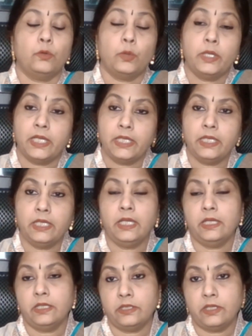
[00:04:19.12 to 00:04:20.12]
Kundalini
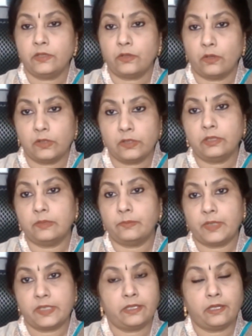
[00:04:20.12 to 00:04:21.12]
energy is also
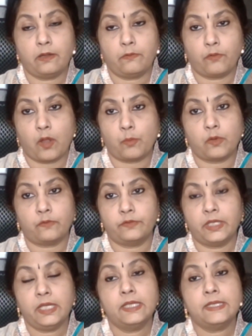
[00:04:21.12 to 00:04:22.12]
represented in form of
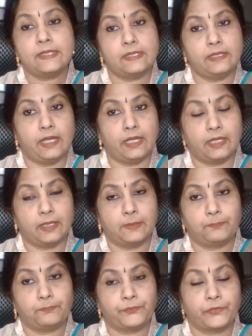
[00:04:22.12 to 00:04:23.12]
the snake.
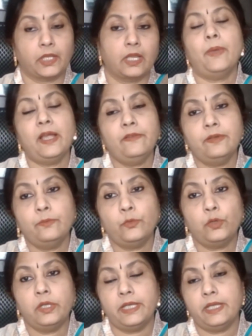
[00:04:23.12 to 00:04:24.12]
Apart from
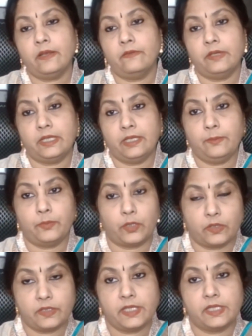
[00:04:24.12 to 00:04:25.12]
Kundalini awakening
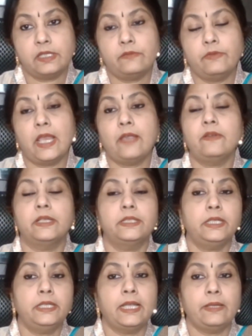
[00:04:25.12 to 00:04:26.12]
process, we have
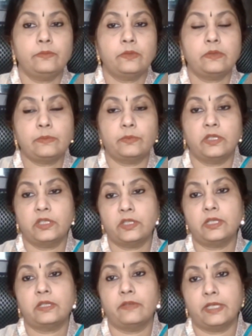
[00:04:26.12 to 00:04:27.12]
other types of
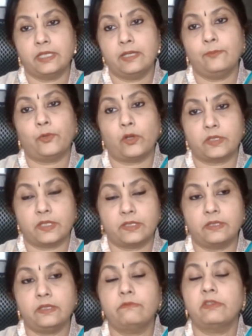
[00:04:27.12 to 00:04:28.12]
spiritual awakening
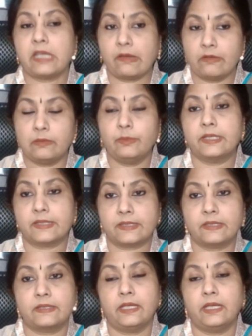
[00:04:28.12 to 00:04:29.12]
processes which I will be
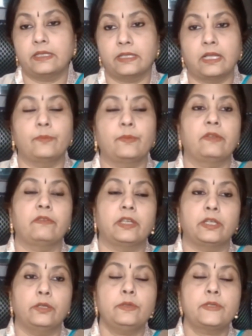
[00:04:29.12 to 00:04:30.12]
discussing in the coming
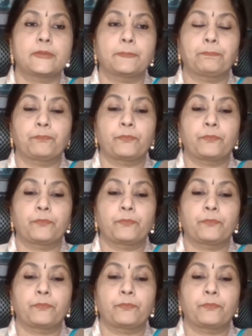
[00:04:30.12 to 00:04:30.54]
videos.